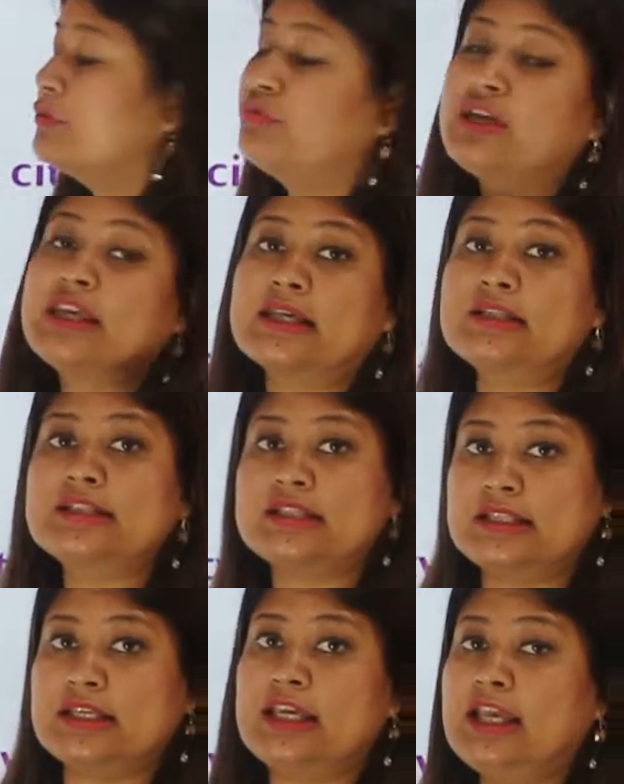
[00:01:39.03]
we can
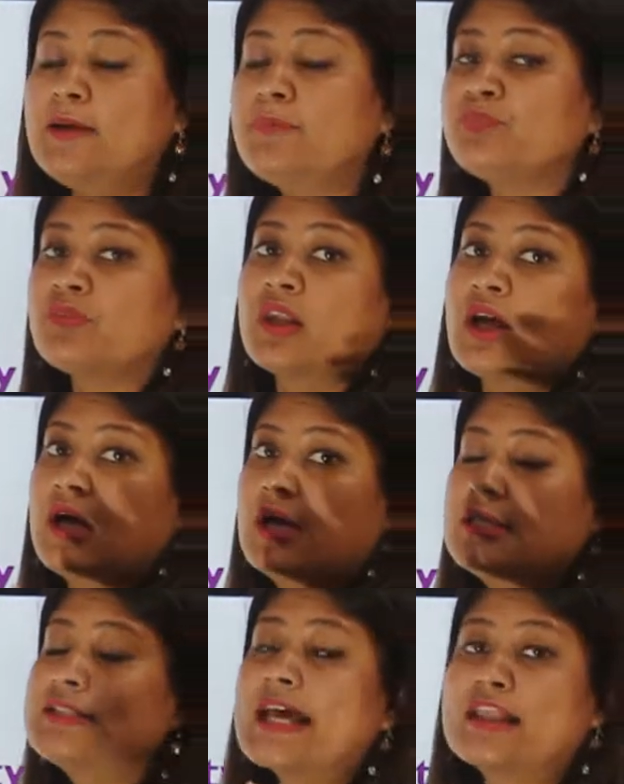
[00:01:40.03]
see
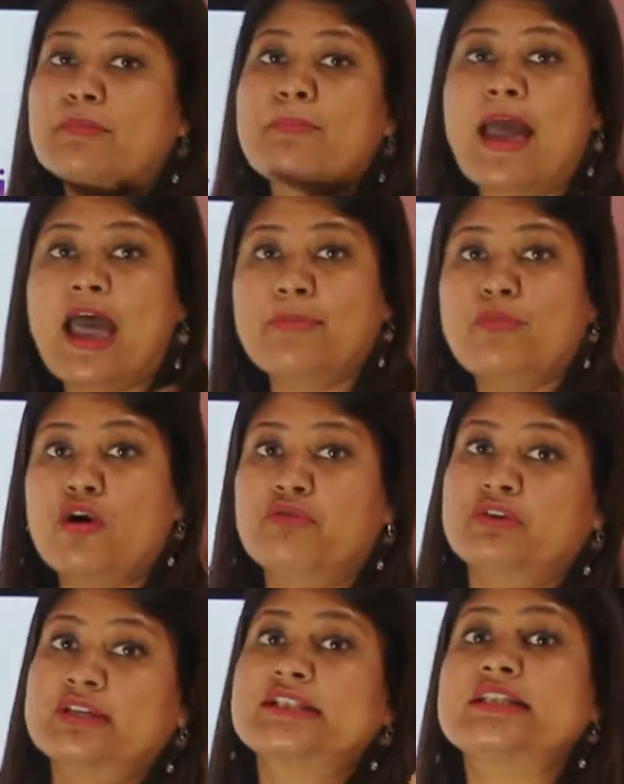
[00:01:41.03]
inside the map of
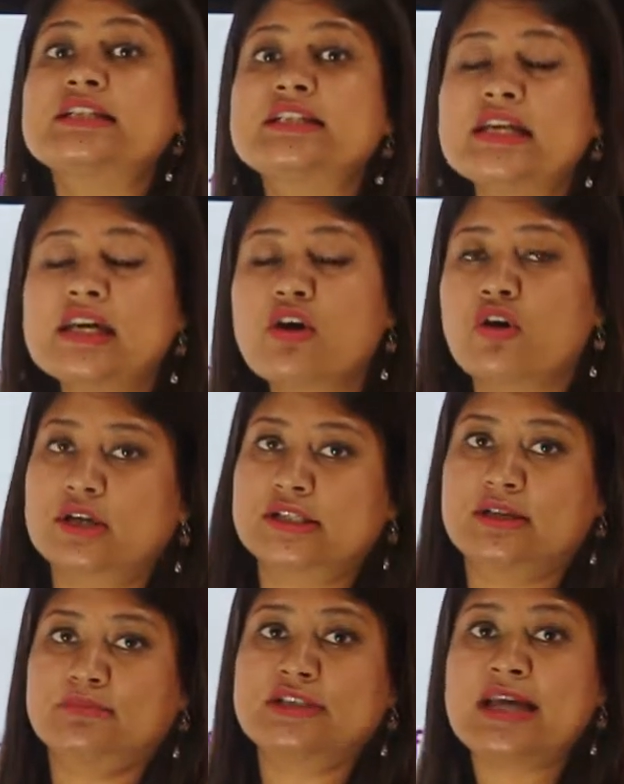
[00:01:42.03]
a city or
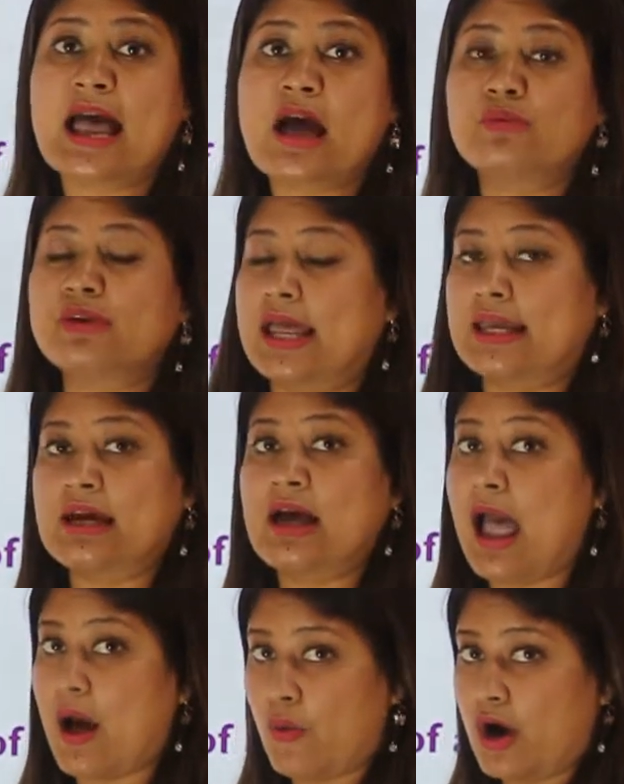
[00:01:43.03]
some town like
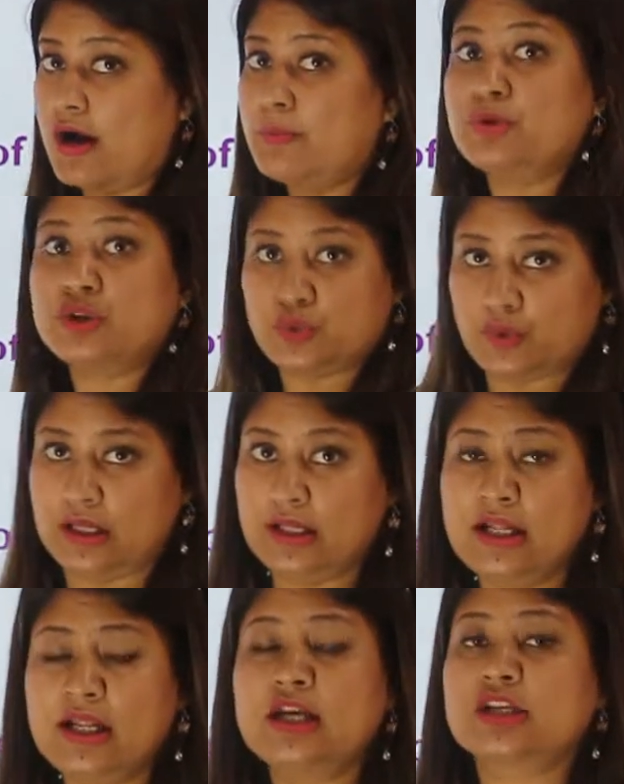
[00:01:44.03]
our Butwal.
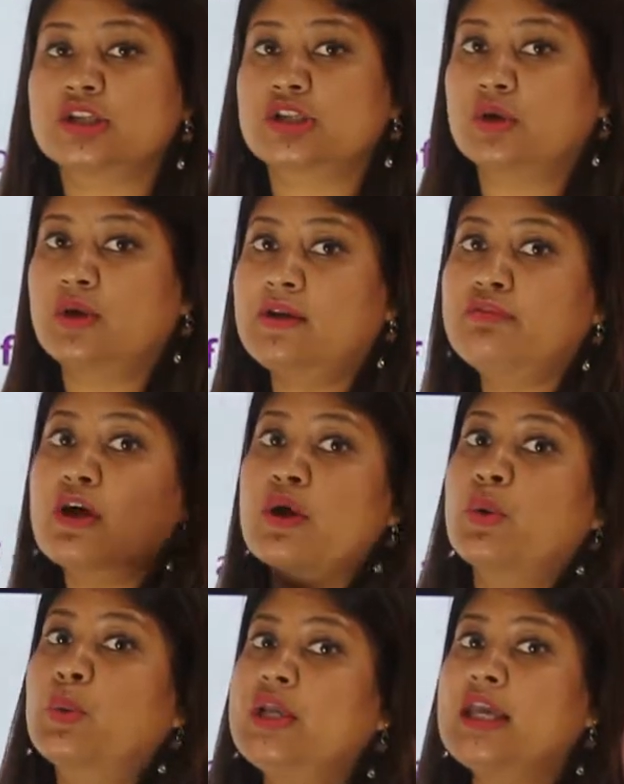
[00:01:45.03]
So if
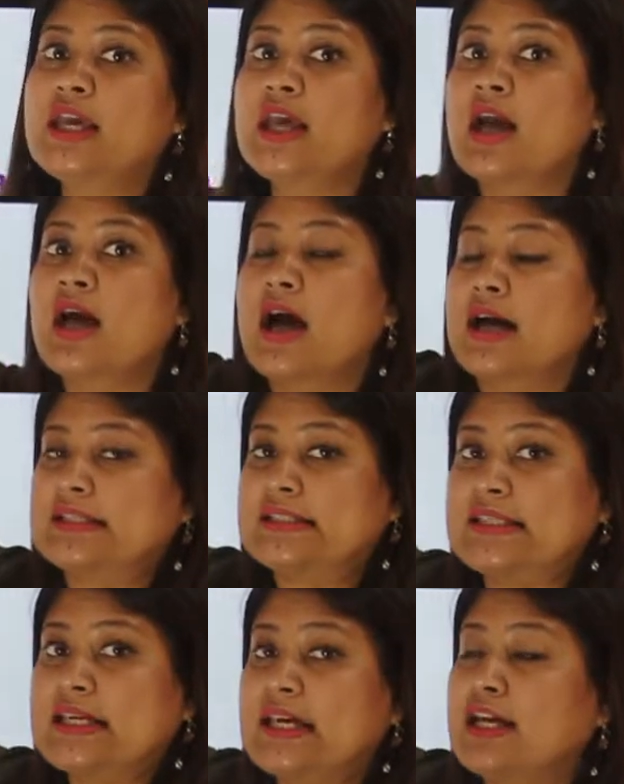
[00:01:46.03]
we
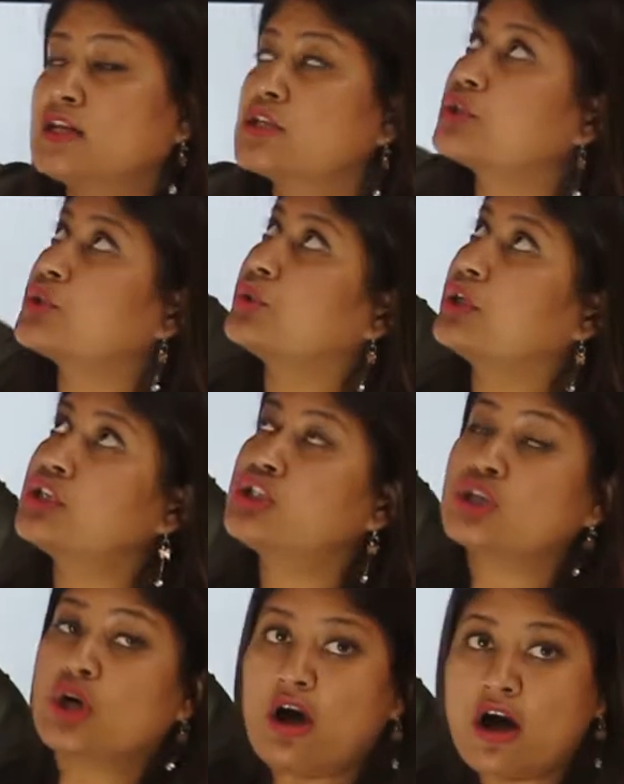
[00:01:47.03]
see it through the
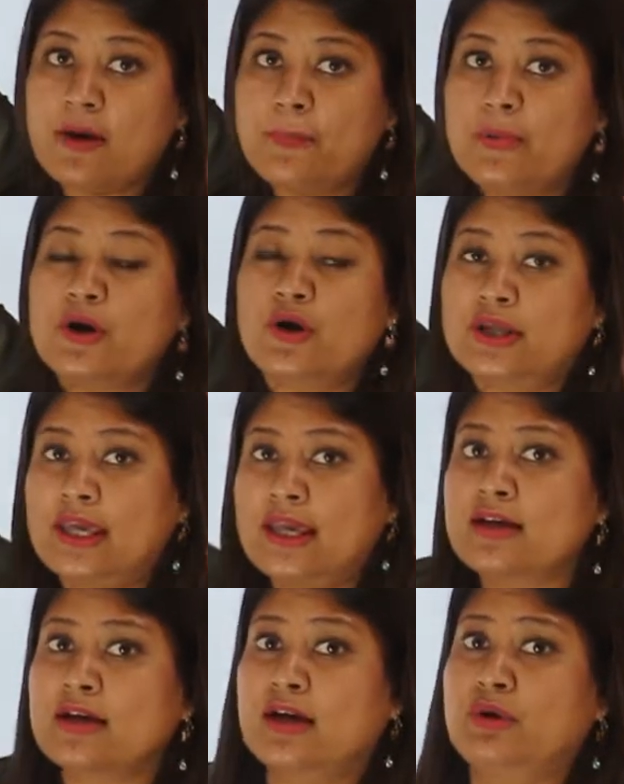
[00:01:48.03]
top,
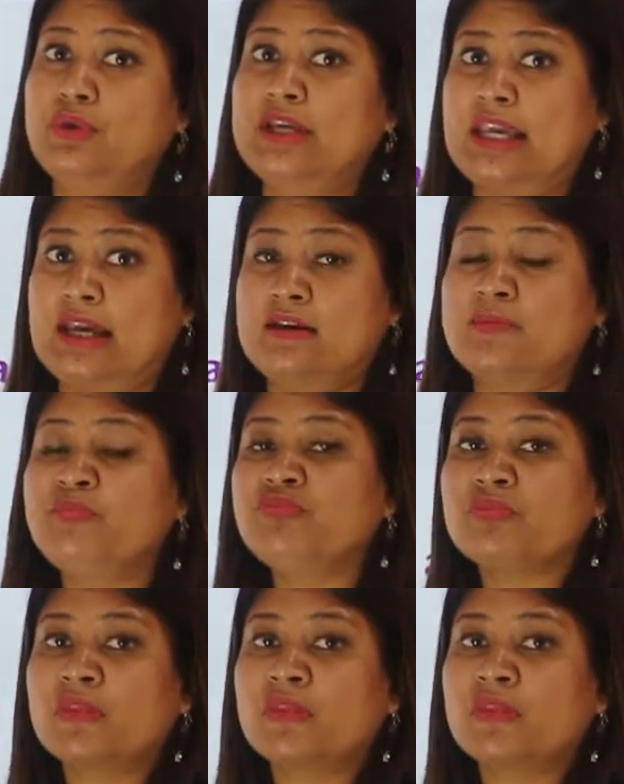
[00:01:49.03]
okay, we can